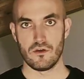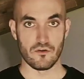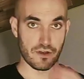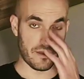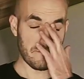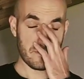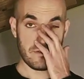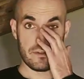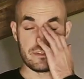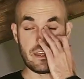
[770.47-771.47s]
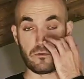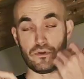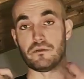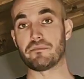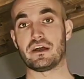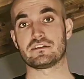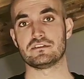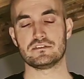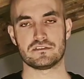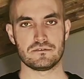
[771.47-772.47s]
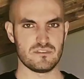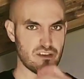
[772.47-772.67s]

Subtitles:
Okay, then with the practice,